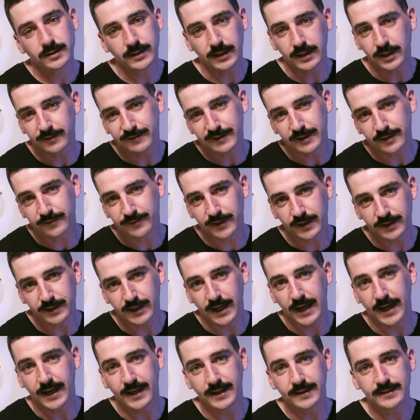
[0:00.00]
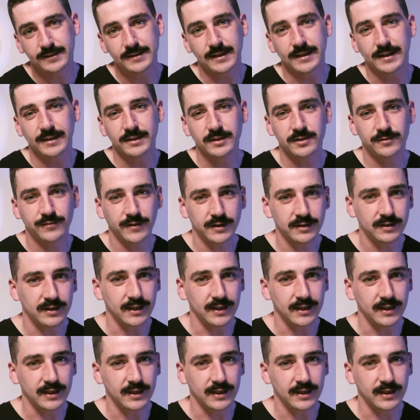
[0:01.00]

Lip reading: I love how it felt in my hands, and I just felt